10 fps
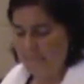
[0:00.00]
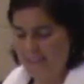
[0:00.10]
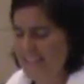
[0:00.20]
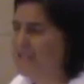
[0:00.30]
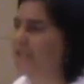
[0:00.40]

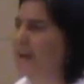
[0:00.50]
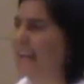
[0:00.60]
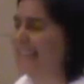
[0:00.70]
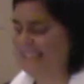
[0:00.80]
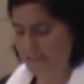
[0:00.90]
But the
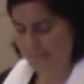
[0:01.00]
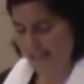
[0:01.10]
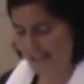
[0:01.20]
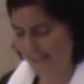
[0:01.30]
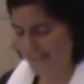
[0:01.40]
striking
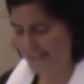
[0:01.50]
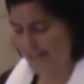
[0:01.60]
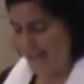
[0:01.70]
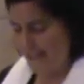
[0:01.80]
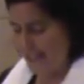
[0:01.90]
compliance
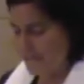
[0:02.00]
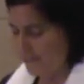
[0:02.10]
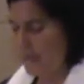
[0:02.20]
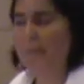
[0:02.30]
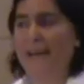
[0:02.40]
comes
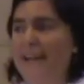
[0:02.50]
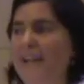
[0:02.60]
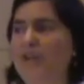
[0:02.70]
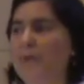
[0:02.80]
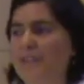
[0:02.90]
from a
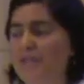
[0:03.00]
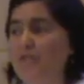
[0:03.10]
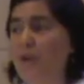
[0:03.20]
man who is